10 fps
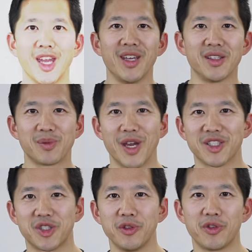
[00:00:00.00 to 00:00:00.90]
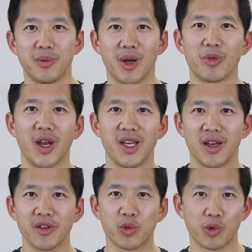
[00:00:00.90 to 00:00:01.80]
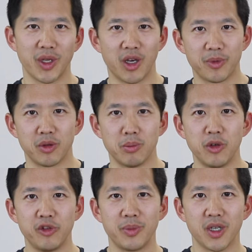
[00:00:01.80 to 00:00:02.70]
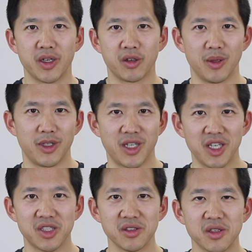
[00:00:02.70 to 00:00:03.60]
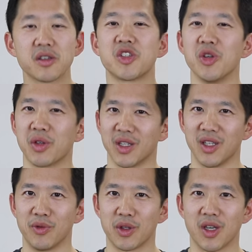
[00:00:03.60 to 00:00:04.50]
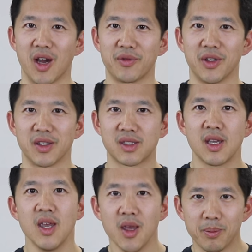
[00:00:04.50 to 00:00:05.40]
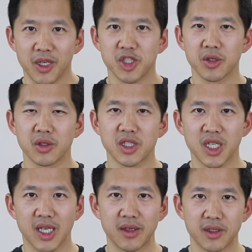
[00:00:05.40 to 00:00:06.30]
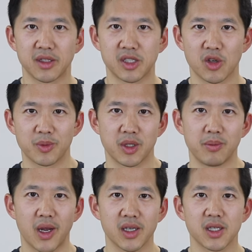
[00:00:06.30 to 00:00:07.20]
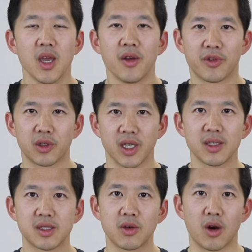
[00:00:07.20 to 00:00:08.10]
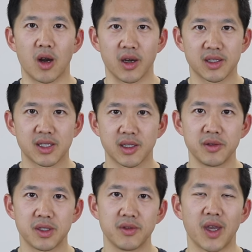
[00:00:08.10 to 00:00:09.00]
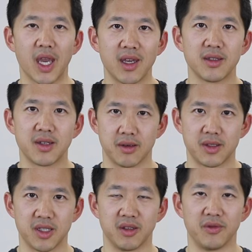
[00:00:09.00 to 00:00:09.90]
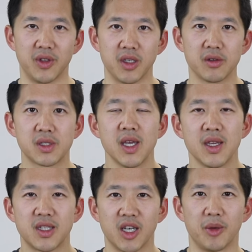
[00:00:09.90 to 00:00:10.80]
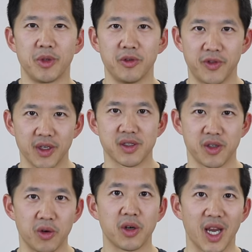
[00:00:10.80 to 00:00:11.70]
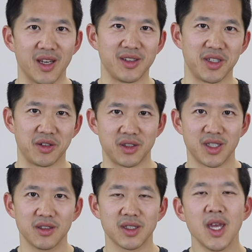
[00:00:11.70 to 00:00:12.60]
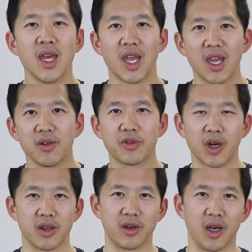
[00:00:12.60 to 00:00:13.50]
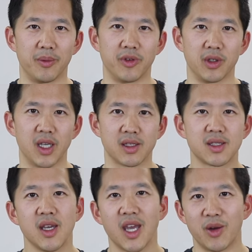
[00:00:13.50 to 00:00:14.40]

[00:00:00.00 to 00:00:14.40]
Hey, it's Matt Hsu from Upright Health, where we help you move beyond your limitations so you can live with confidence. Be sure to check out the description box for links to our exclusive anterior tilt videos to help you fix your anterior tilt and for other helpful links.